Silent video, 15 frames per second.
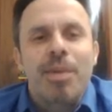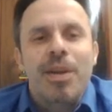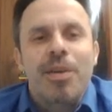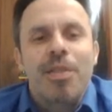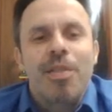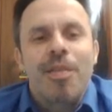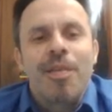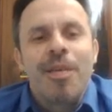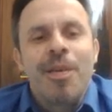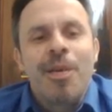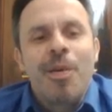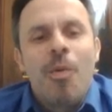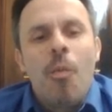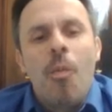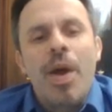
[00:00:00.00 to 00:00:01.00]
minutes.
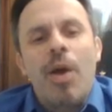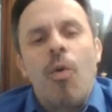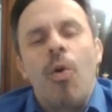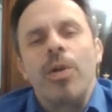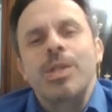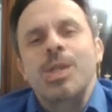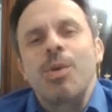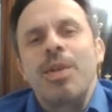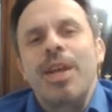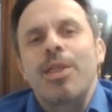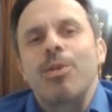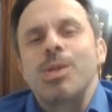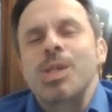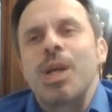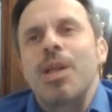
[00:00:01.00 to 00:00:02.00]
We also need
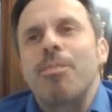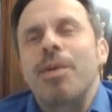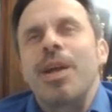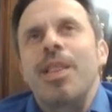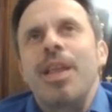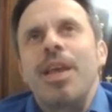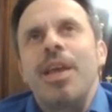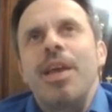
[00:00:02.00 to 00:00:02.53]
to celebrate